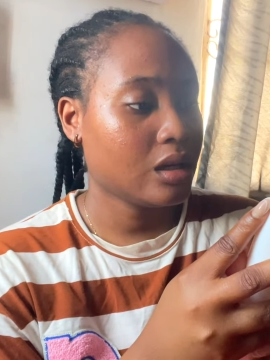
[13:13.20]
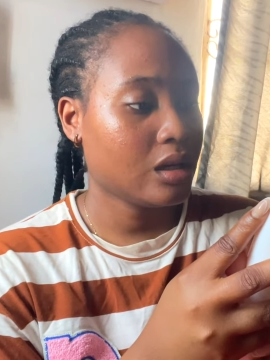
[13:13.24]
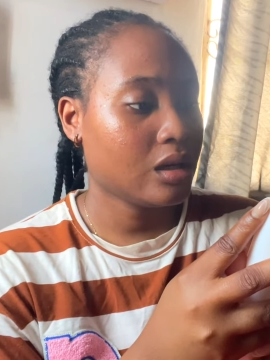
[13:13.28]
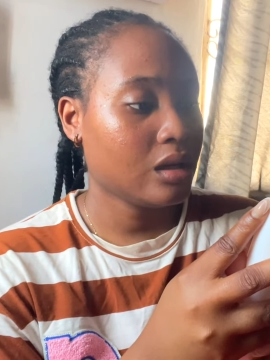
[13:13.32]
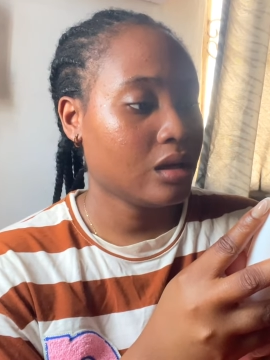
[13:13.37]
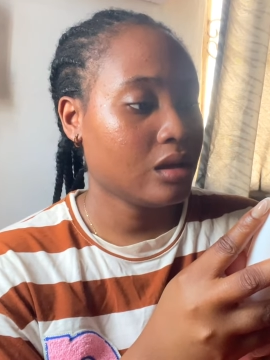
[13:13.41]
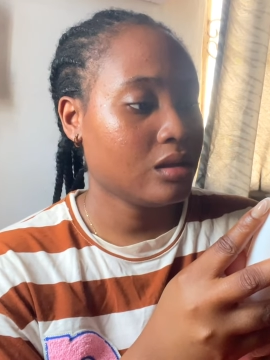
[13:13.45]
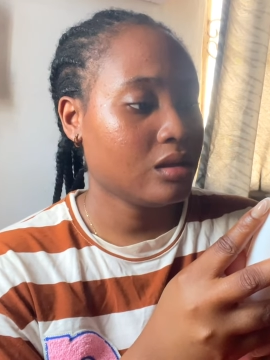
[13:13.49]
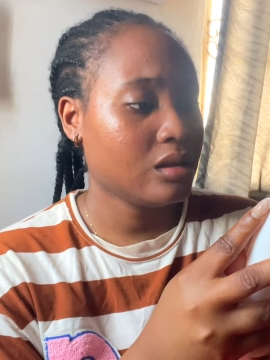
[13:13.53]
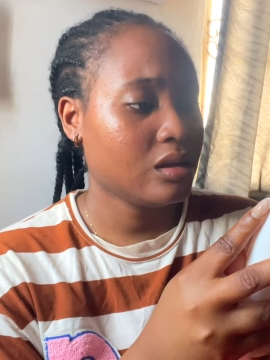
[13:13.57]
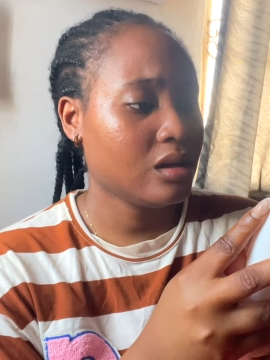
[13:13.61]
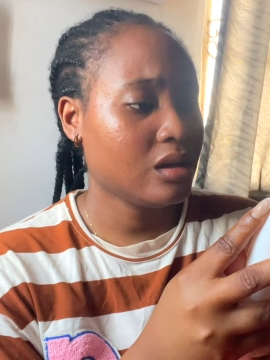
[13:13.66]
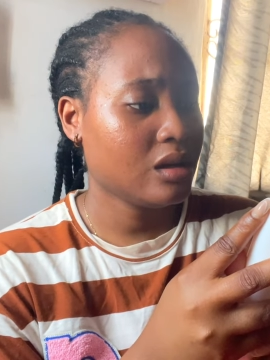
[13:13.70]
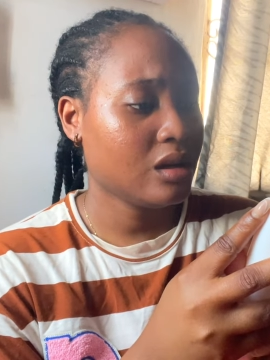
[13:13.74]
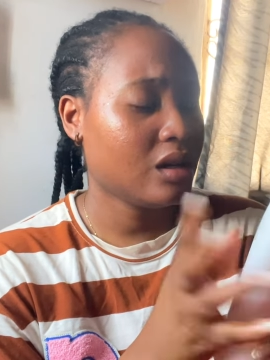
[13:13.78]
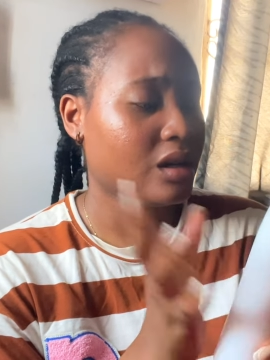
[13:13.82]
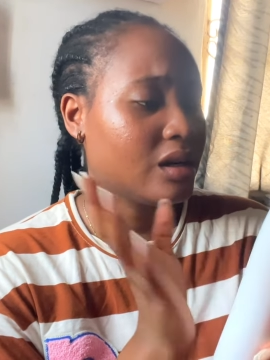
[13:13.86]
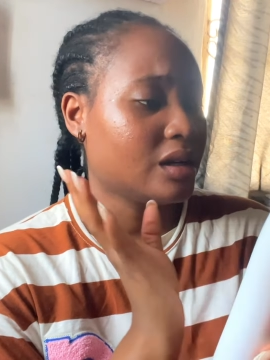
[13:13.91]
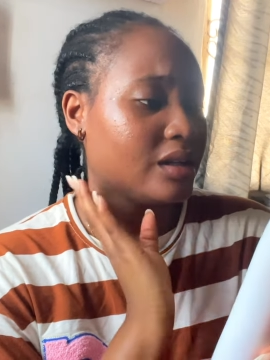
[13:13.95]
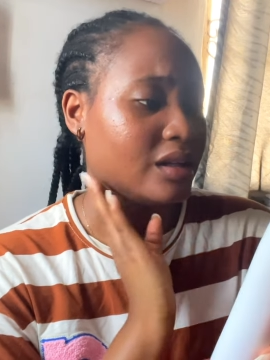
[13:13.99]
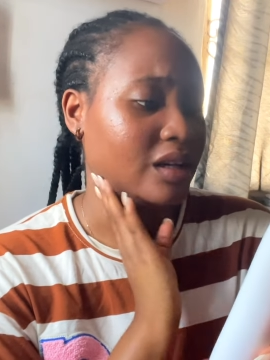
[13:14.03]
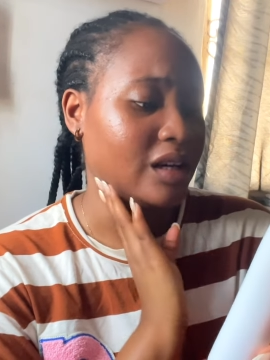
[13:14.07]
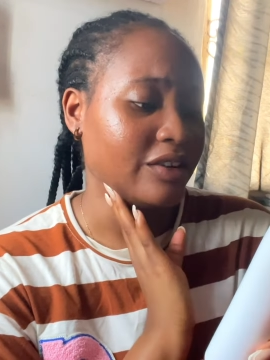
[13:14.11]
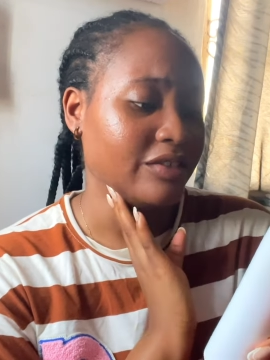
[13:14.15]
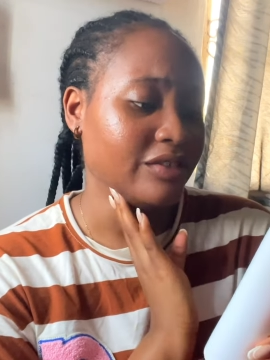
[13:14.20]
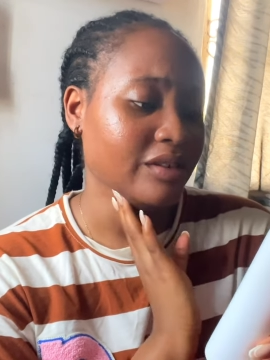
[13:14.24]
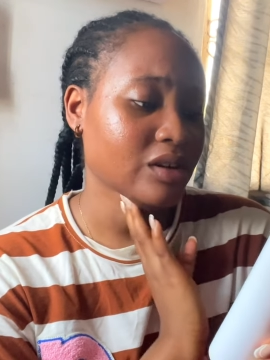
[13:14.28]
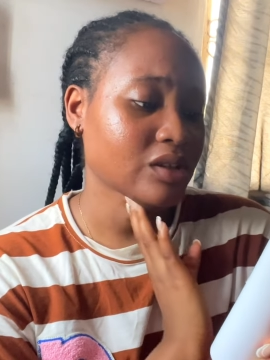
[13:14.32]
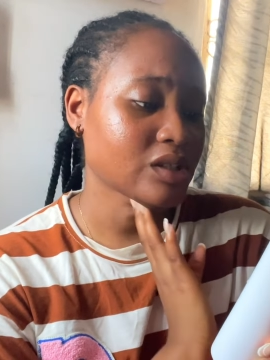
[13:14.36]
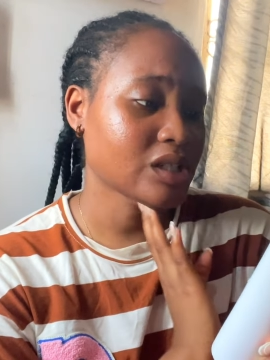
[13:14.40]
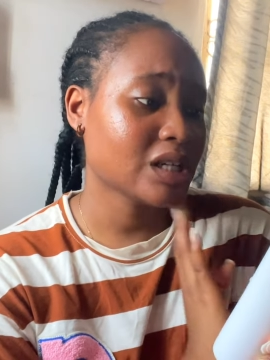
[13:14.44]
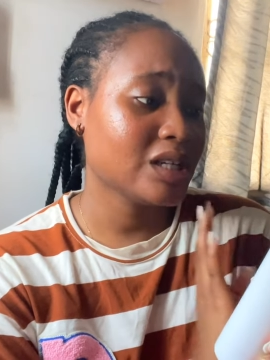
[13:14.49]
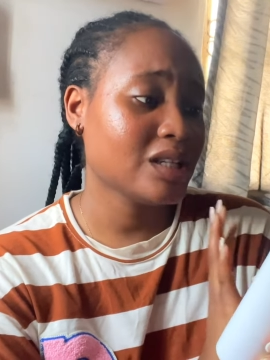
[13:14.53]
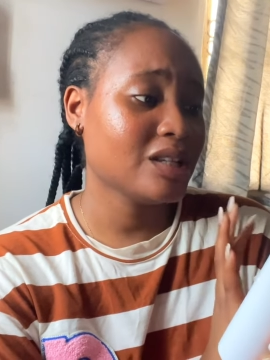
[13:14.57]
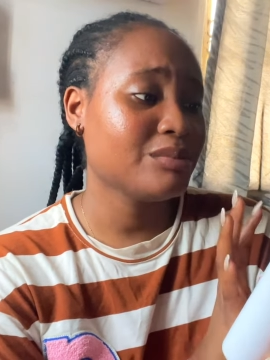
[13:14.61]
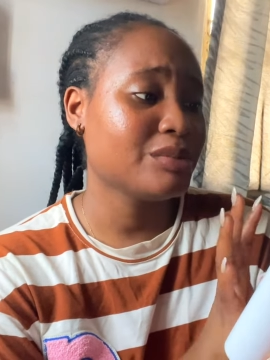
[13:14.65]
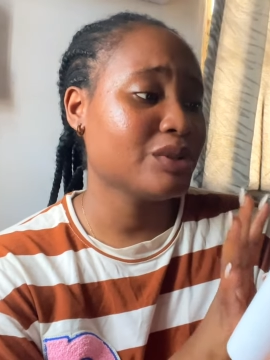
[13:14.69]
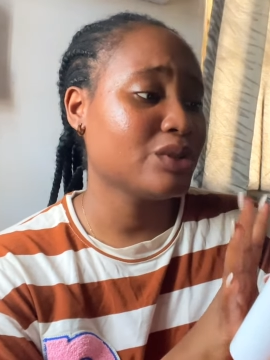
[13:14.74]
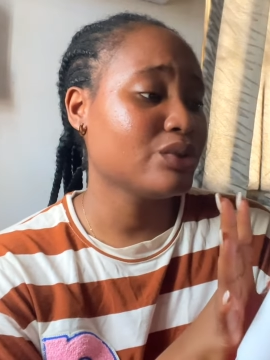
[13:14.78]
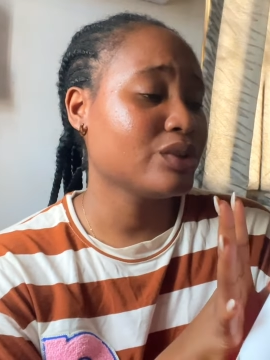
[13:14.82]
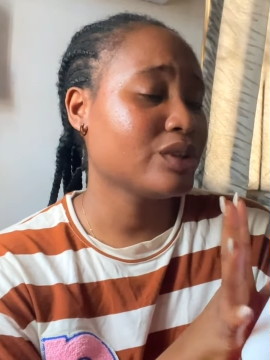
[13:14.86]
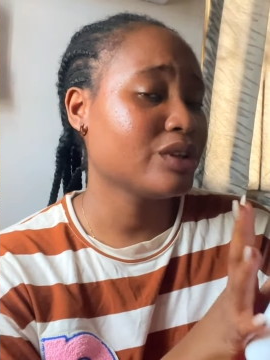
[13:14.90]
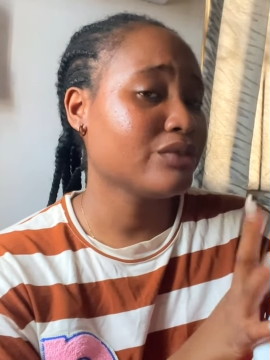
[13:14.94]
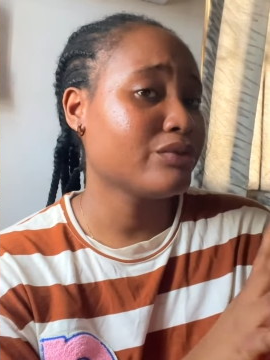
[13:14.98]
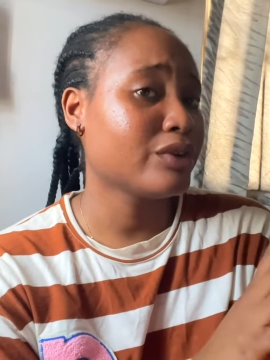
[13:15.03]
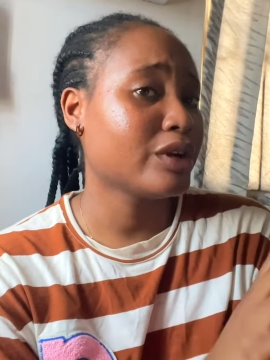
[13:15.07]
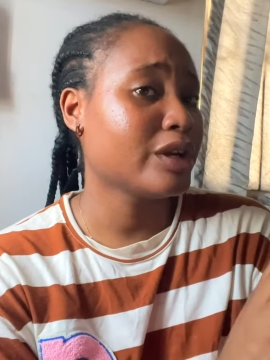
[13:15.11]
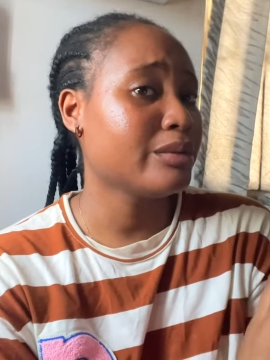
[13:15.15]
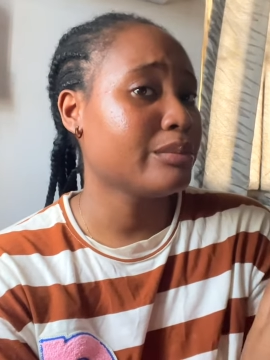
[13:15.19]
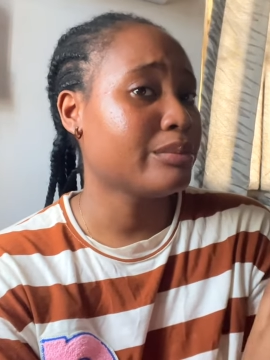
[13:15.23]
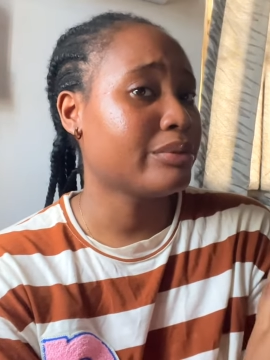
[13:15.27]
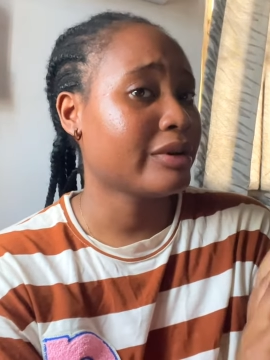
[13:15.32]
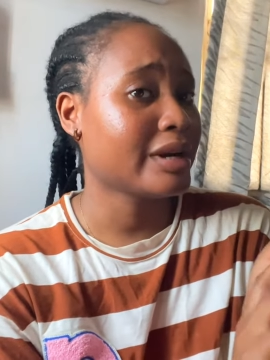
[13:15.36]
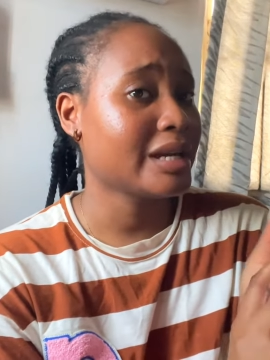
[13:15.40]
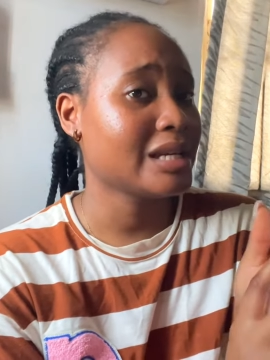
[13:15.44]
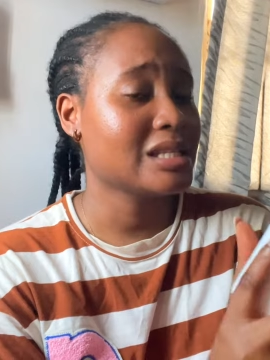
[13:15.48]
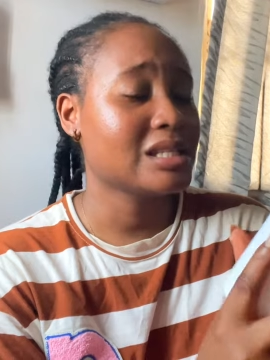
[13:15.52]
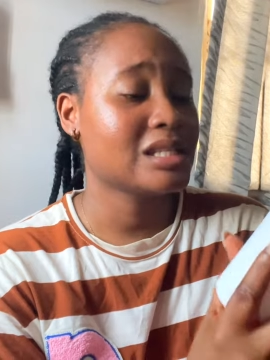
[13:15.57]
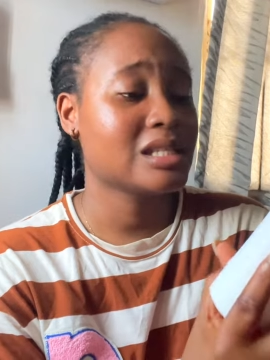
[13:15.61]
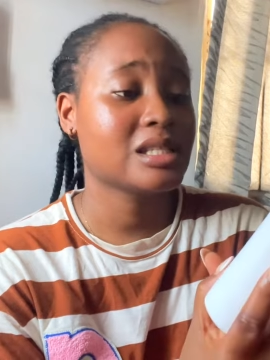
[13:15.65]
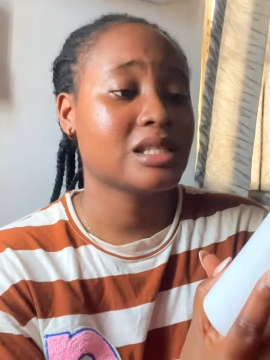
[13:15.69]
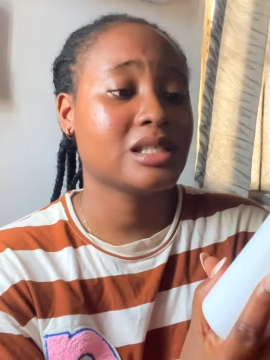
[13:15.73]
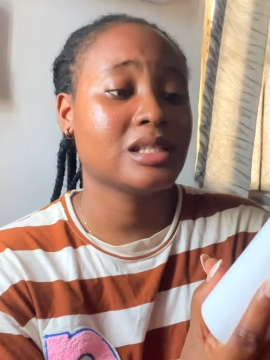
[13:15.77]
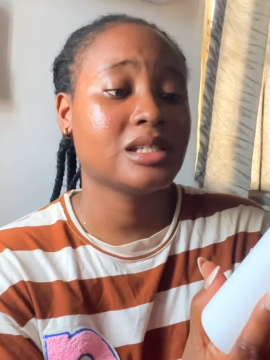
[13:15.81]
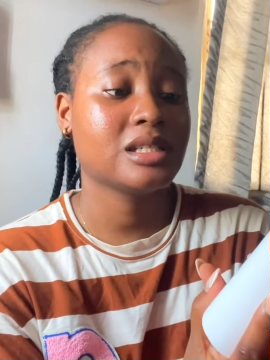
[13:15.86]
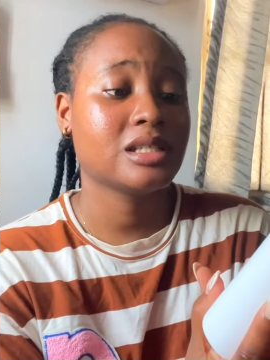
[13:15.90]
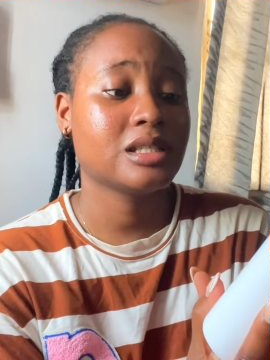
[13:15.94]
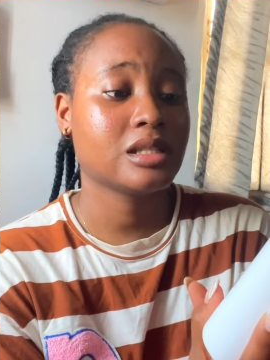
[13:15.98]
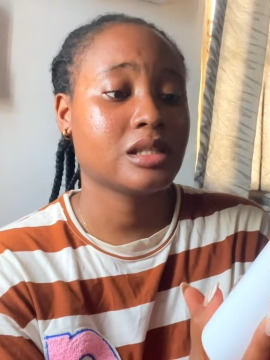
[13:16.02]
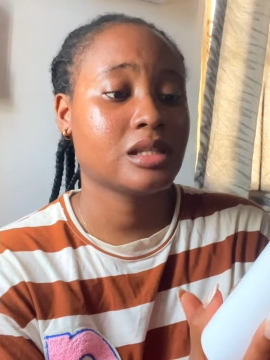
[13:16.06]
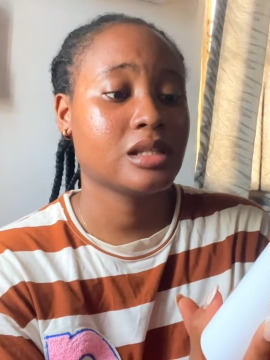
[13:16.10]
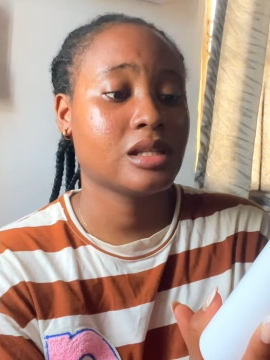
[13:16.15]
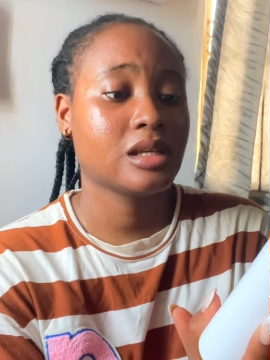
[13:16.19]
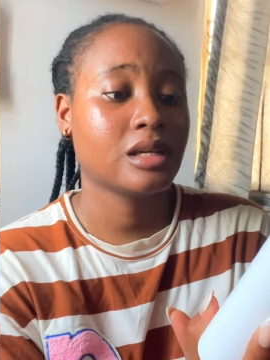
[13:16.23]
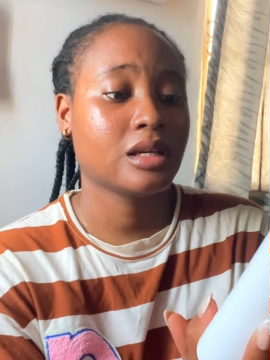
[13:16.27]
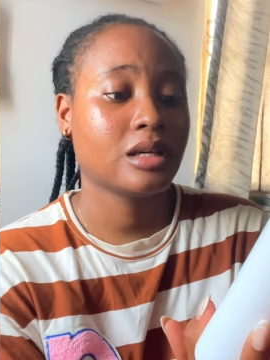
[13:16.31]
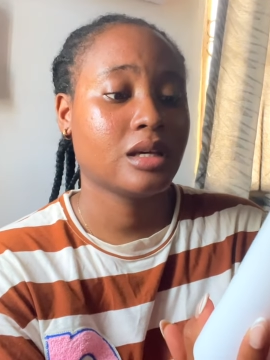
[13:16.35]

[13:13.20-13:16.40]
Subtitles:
And yeah, I've actually been looking for a brightening